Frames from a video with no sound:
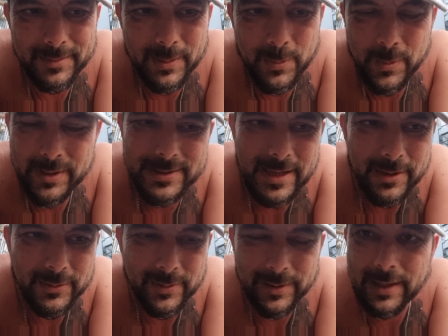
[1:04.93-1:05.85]
We went
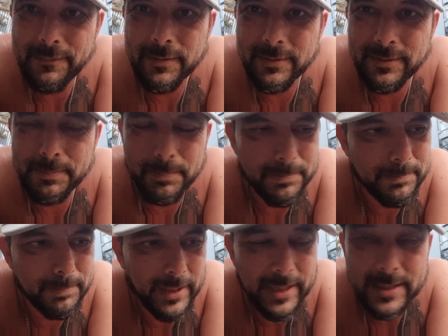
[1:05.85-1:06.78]
down to 11th
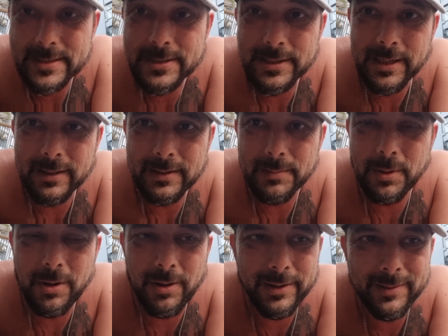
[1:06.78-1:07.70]
players to kick the
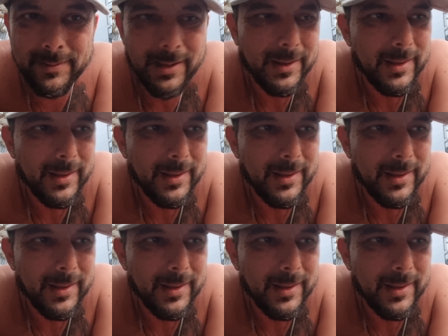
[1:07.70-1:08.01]
ball and